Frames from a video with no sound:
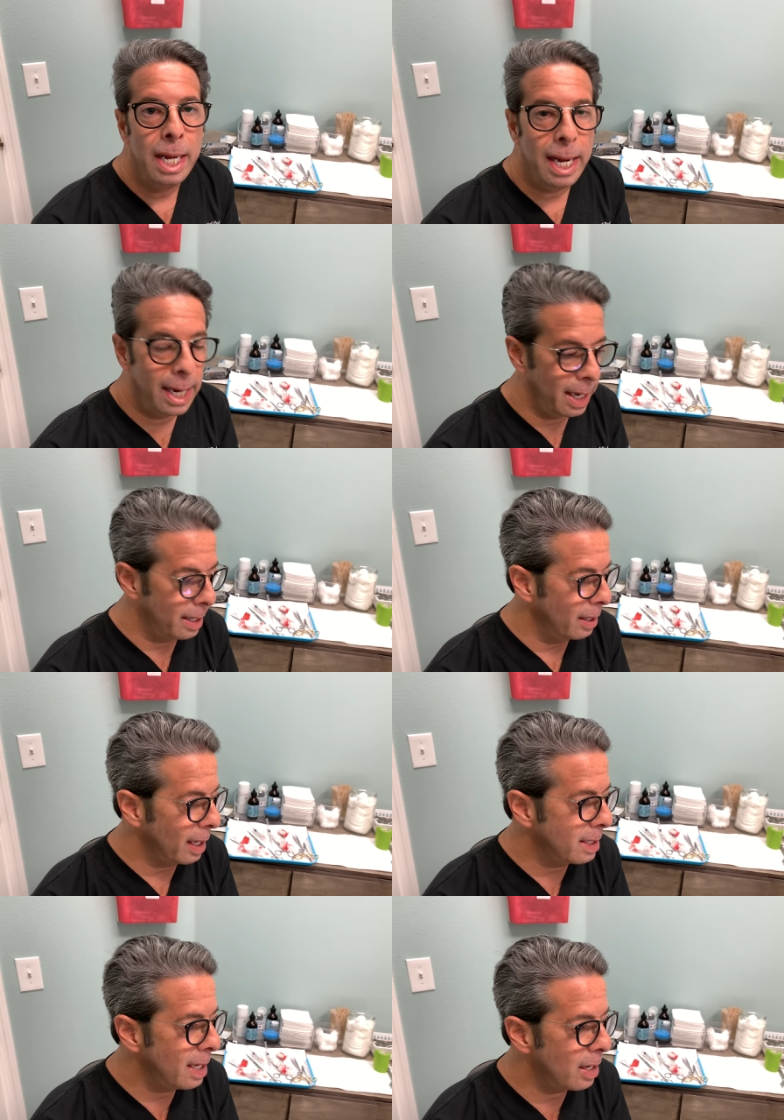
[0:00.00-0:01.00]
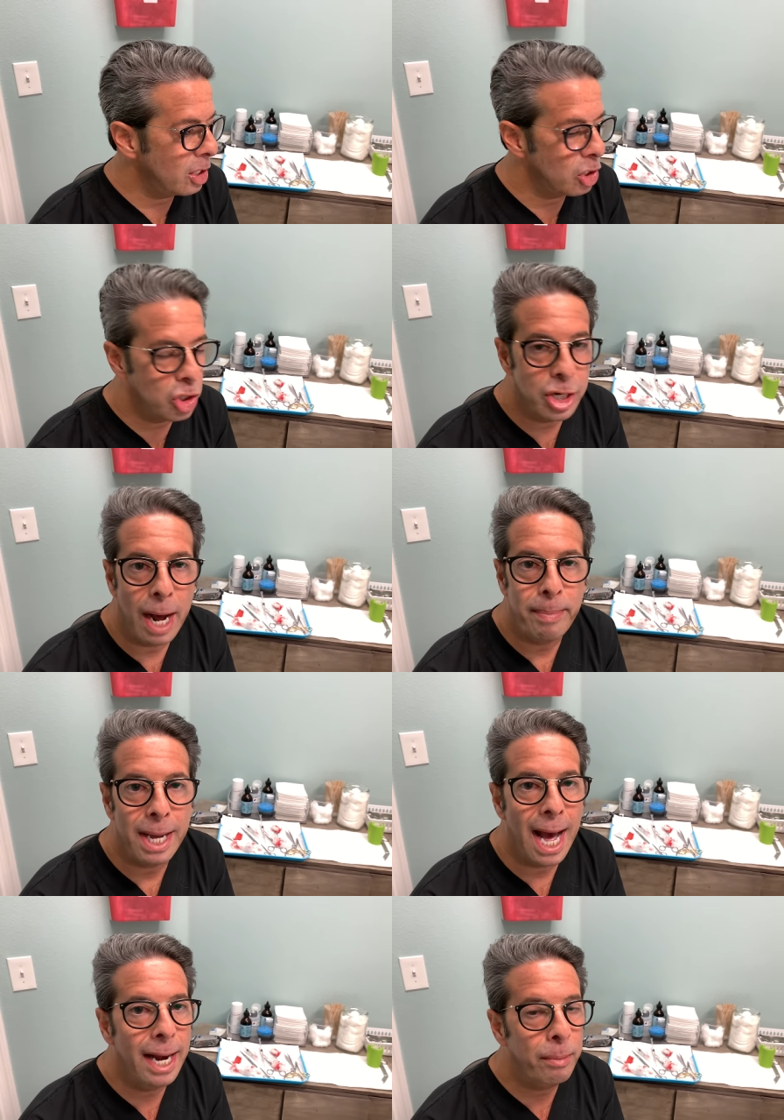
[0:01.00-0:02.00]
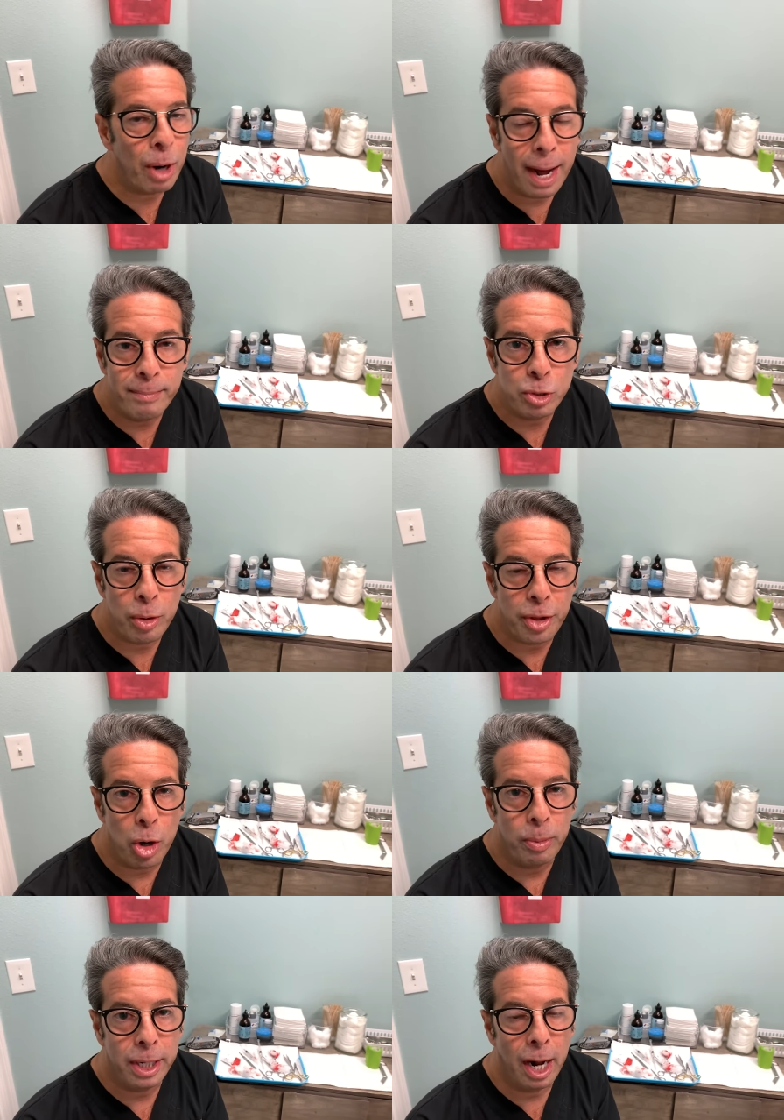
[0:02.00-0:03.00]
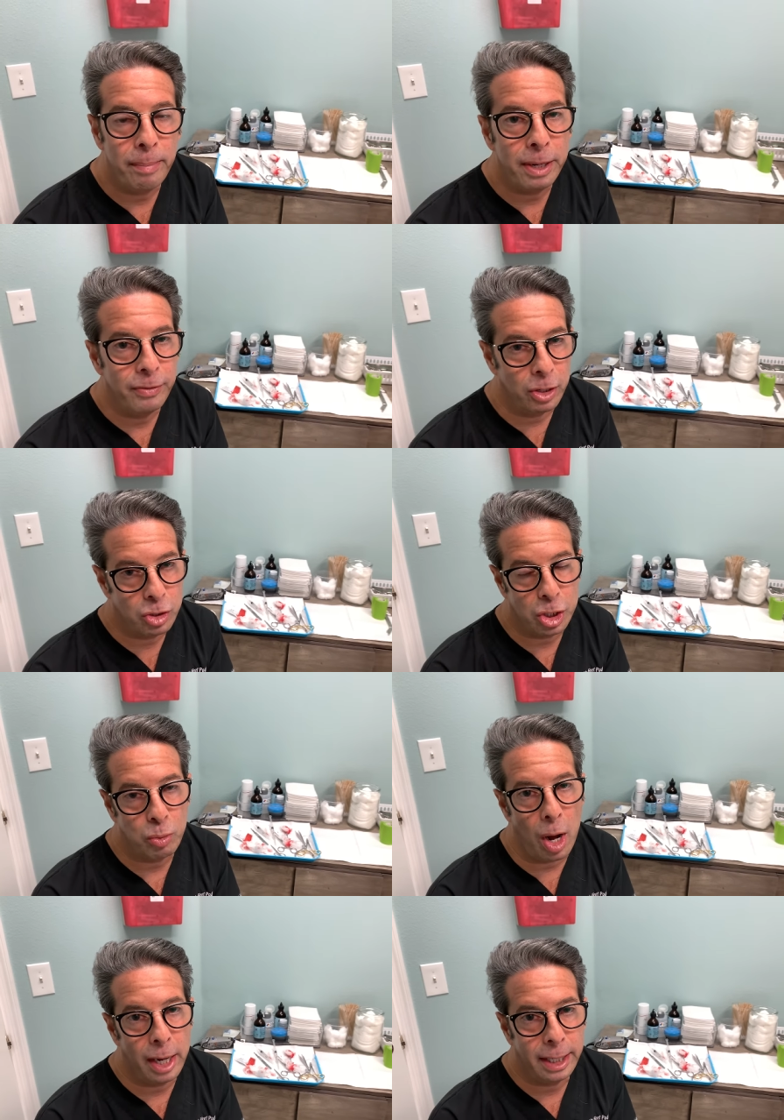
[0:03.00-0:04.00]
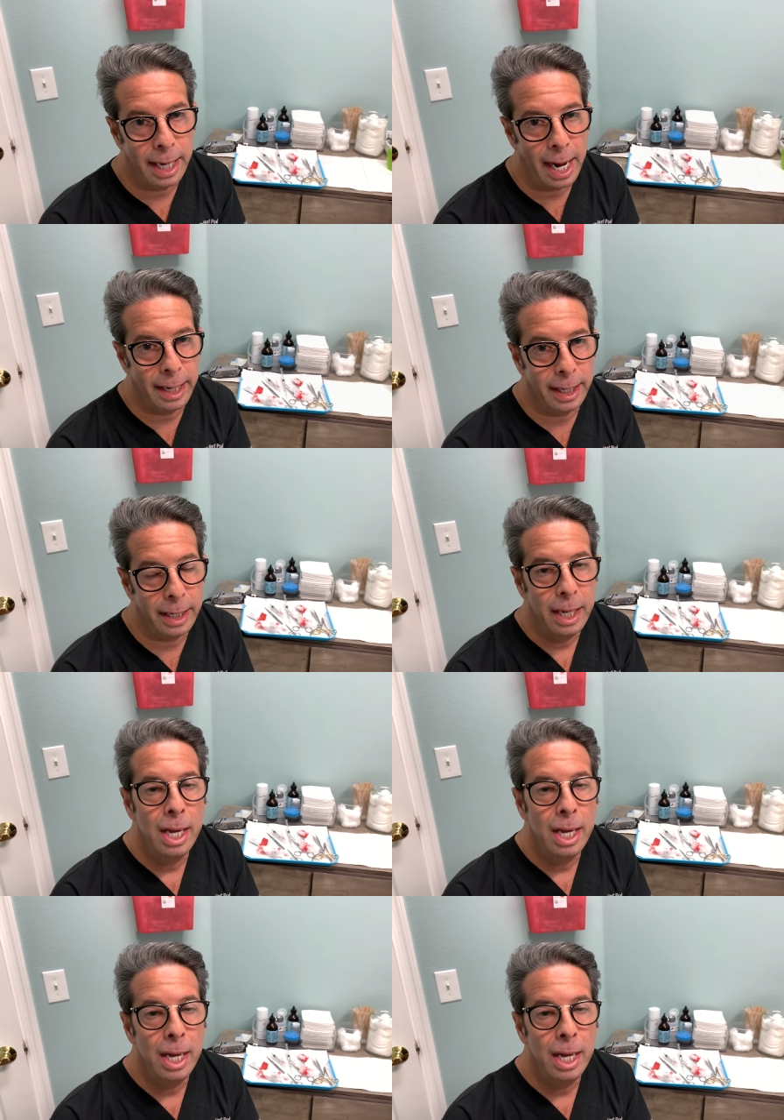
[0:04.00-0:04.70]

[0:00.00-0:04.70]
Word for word: And like I said, there should not be any problems with it opening up, even though she's walking out it.